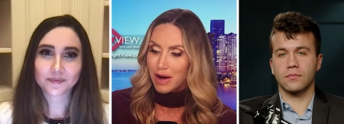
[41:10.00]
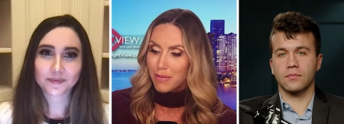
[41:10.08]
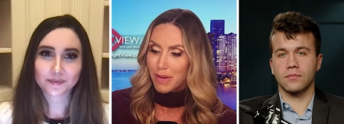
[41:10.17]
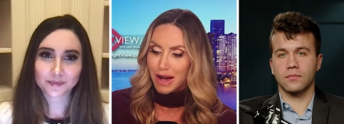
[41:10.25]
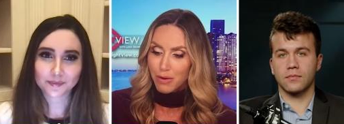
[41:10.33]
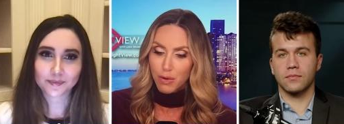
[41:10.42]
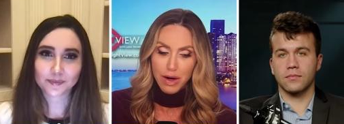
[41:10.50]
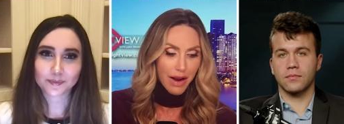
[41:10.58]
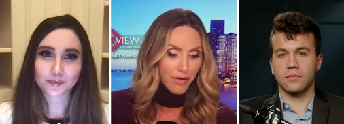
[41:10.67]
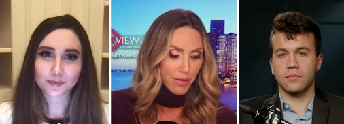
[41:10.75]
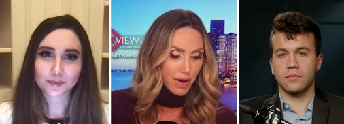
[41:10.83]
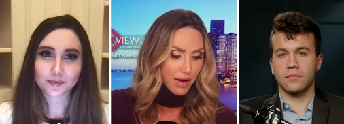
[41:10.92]
Speaker 1: um, I want
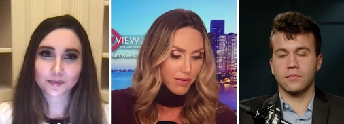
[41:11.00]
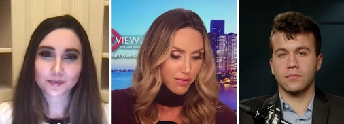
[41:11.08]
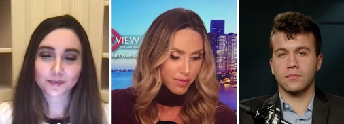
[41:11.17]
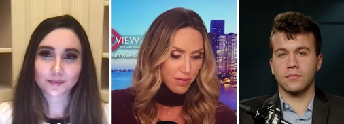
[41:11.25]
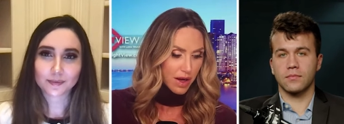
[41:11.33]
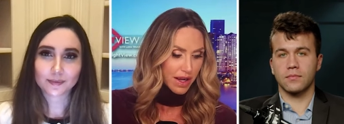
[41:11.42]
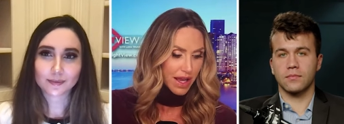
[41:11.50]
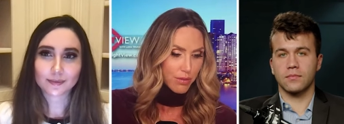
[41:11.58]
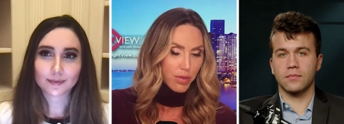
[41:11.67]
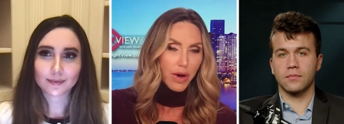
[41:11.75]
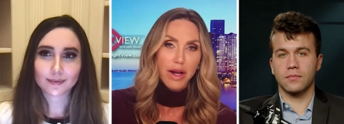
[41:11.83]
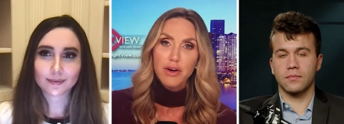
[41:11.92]
everybody,
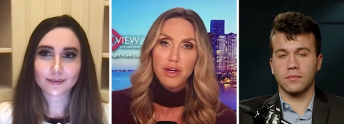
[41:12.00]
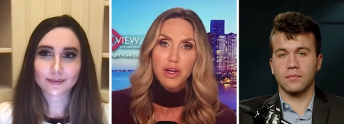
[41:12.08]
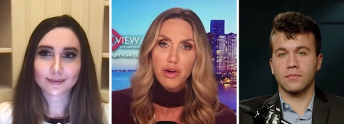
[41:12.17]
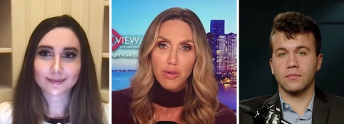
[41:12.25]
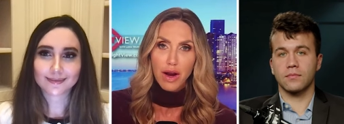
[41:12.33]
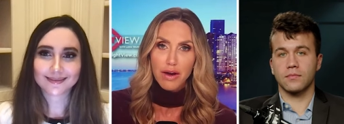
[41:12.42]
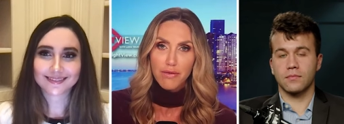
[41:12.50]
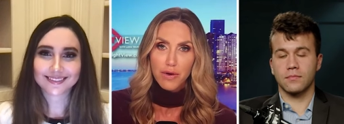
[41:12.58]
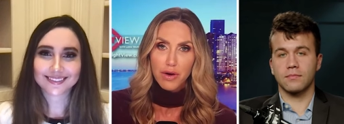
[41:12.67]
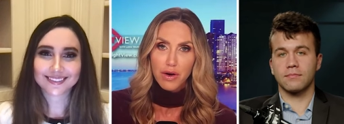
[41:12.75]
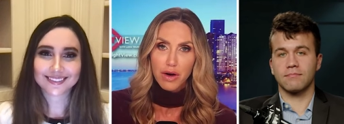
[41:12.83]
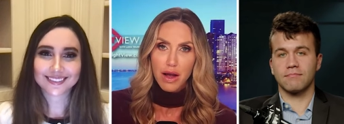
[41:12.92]
again, PragerU, right,
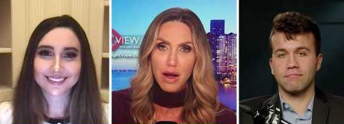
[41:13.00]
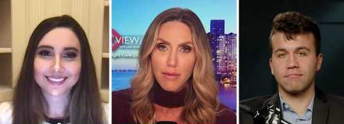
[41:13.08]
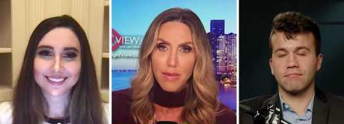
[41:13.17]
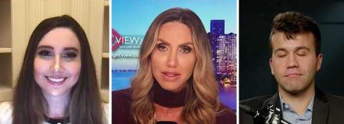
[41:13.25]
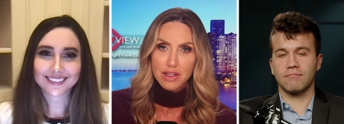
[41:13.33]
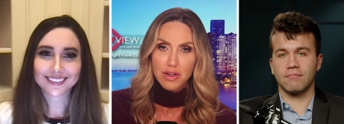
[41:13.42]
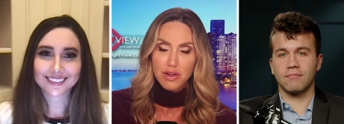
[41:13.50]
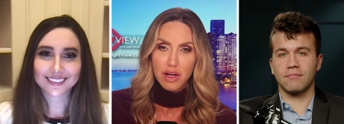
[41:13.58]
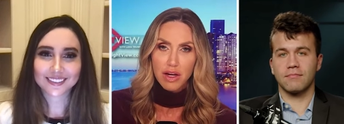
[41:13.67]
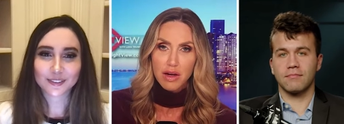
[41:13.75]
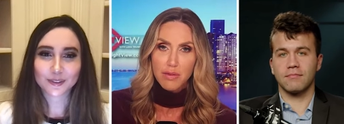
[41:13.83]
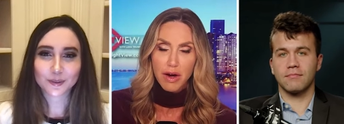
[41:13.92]
for uh,
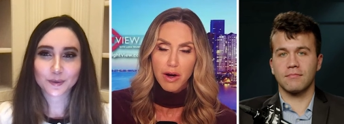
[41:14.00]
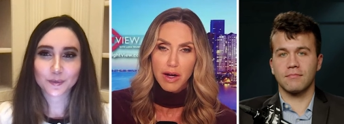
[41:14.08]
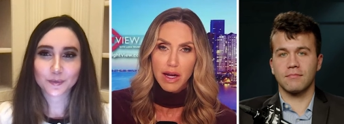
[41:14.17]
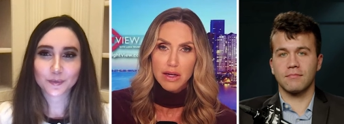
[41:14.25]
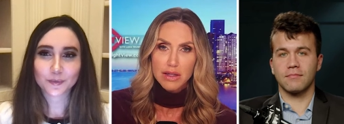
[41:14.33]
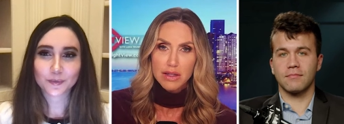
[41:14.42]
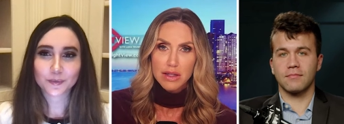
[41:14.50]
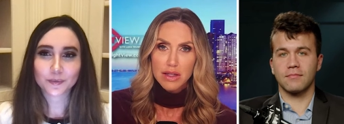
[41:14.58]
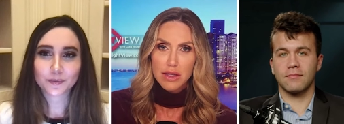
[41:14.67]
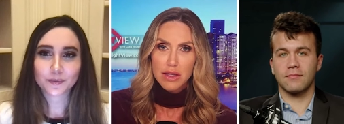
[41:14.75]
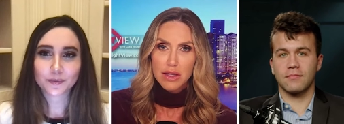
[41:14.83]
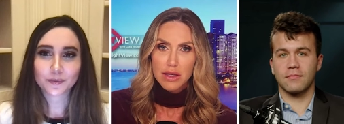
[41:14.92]
Masculinity in America?
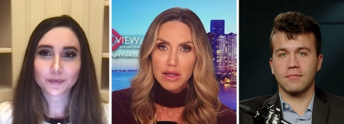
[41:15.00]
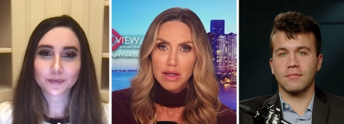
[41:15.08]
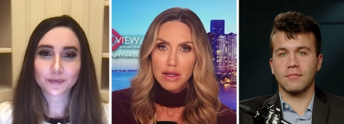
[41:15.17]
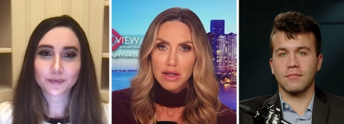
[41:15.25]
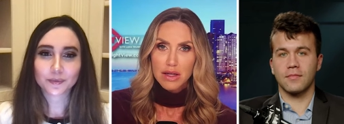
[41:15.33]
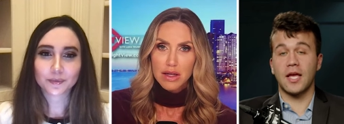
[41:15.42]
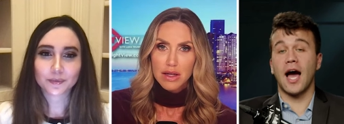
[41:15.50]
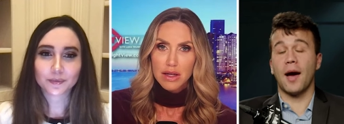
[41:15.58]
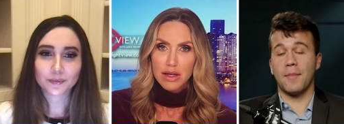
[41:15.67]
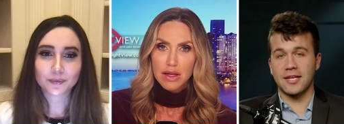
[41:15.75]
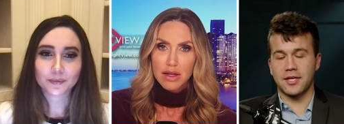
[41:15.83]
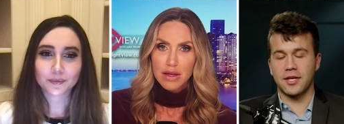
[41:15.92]
Speaker 2: Yeah,
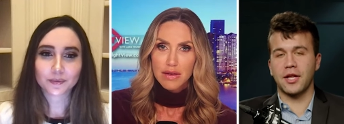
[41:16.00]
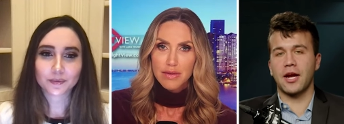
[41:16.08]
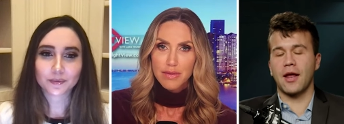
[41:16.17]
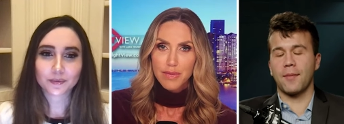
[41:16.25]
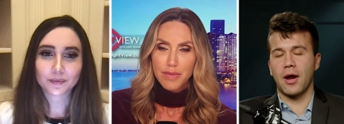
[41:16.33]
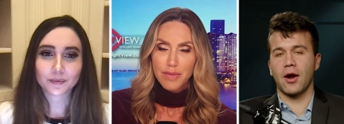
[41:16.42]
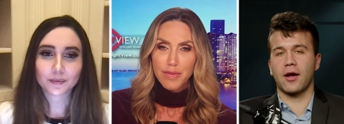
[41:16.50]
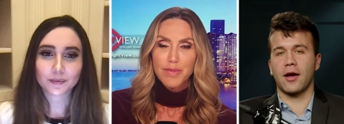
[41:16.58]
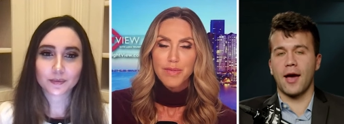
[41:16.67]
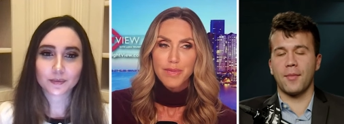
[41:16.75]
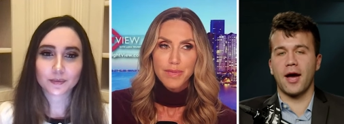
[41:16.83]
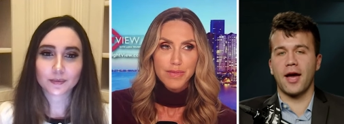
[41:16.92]
Masculinity in
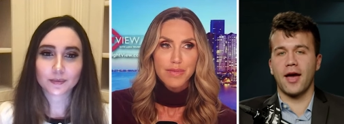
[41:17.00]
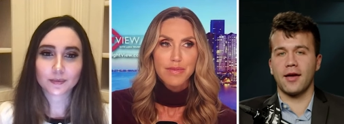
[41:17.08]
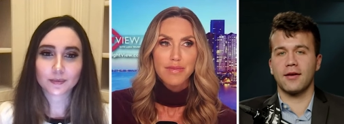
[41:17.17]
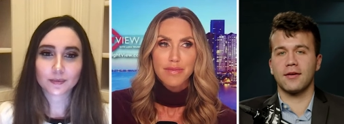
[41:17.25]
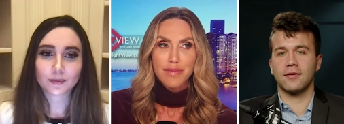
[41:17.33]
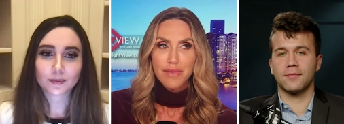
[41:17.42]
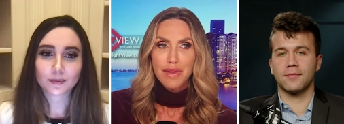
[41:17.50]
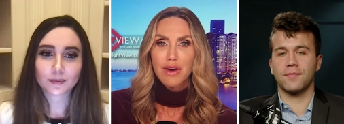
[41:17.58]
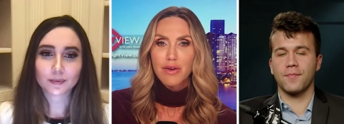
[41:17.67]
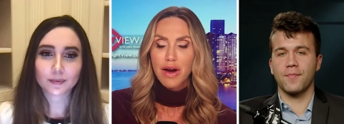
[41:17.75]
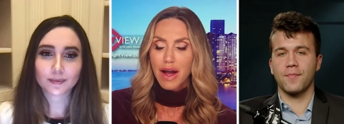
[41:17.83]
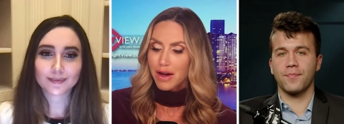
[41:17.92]
America, MIA.
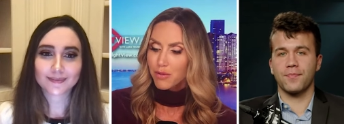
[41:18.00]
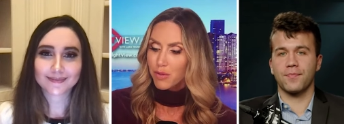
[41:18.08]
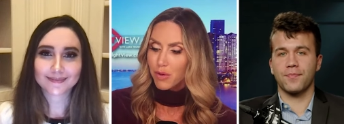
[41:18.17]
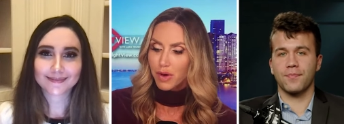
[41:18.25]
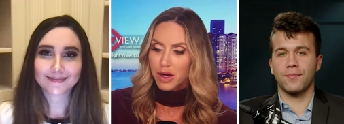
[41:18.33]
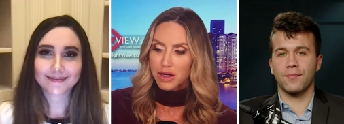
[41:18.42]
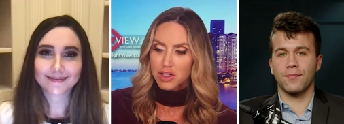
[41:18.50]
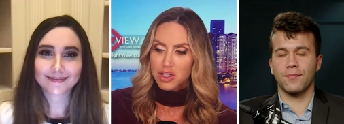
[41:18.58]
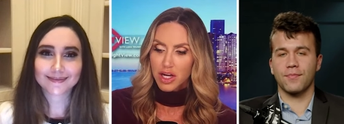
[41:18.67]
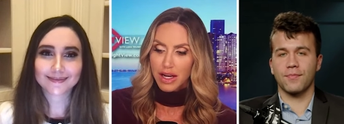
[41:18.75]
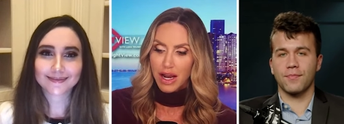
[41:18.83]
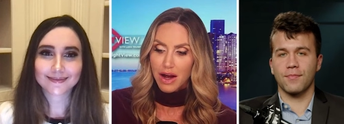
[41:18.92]
Speaker 1: Okay, well, we're going to
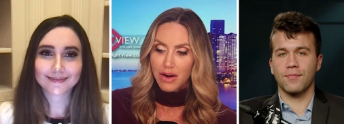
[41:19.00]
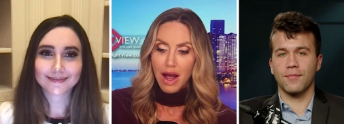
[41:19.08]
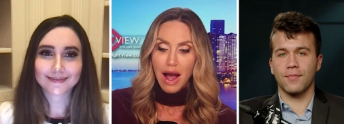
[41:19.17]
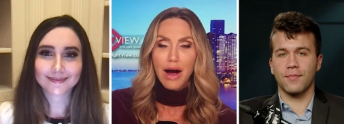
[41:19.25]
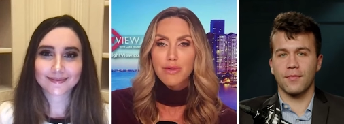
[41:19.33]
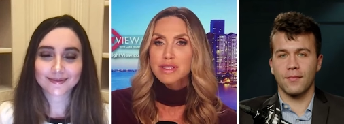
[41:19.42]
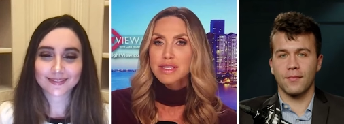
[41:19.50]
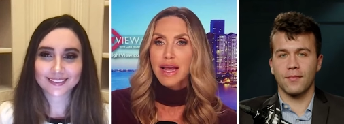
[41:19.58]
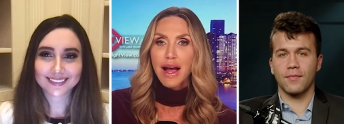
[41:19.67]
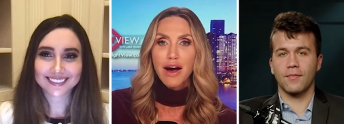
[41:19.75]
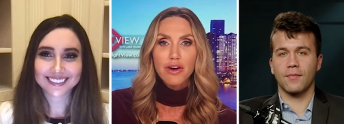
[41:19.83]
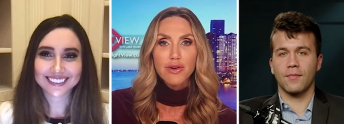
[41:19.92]
check it out. I want to
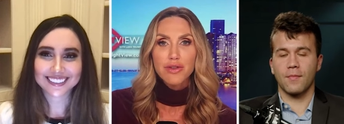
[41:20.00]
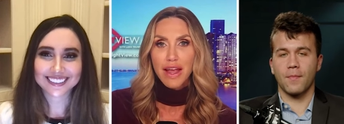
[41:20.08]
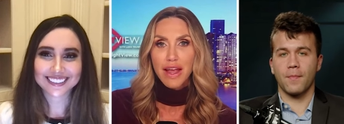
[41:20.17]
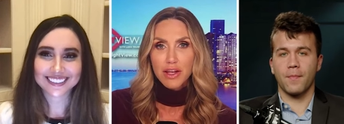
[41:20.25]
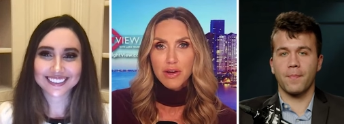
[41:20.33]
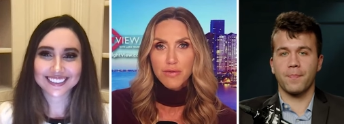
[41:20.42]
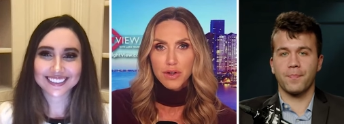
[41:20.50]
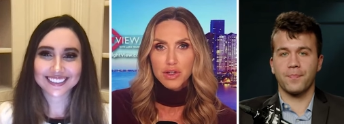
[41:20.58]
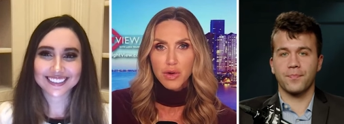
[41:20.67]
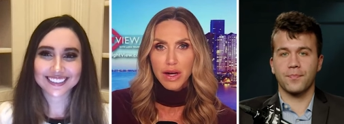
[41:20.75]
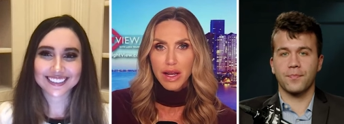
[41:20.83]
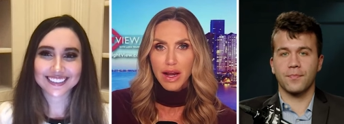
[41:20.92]
say, Aldo, thank you for
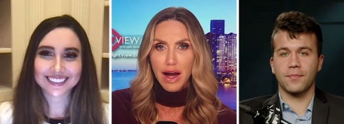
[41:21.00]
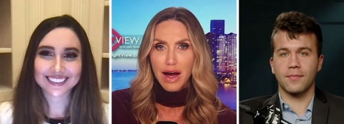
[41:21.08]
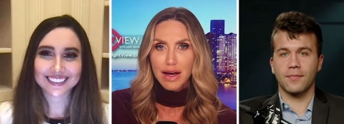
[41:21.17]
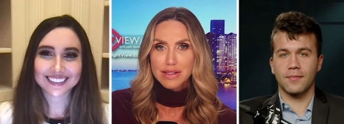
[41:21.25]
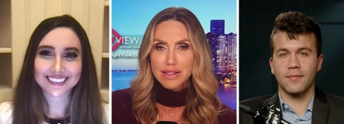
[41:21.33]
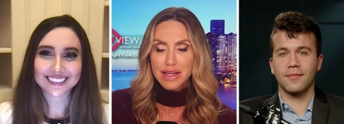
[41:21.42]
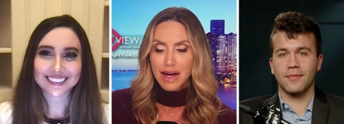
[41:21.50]
joining us